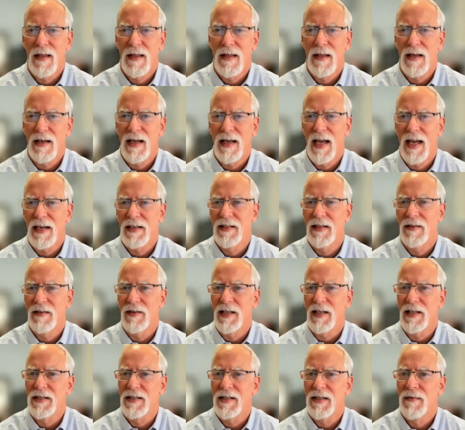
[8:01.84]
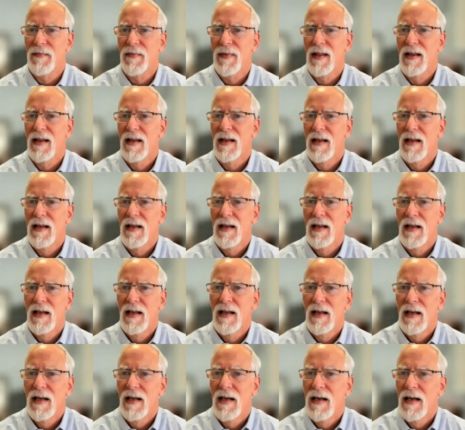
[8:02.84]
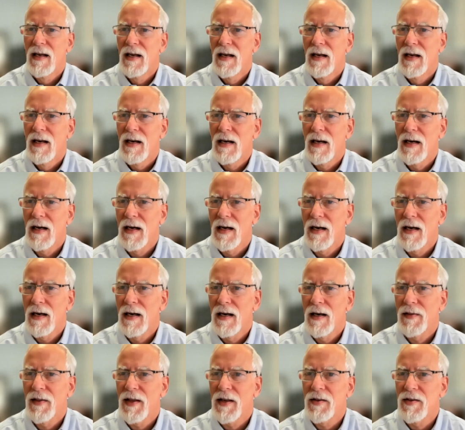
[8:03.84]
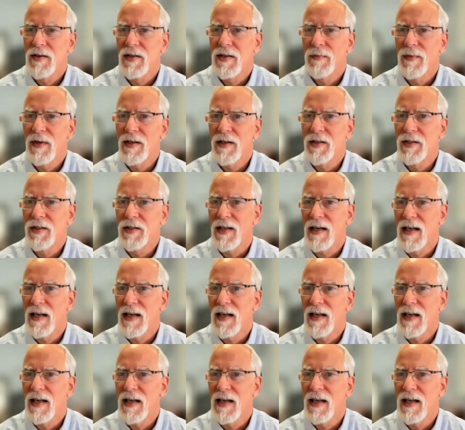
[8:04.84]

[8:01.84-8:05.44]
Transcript: uh, activities. Uh, thank you so much.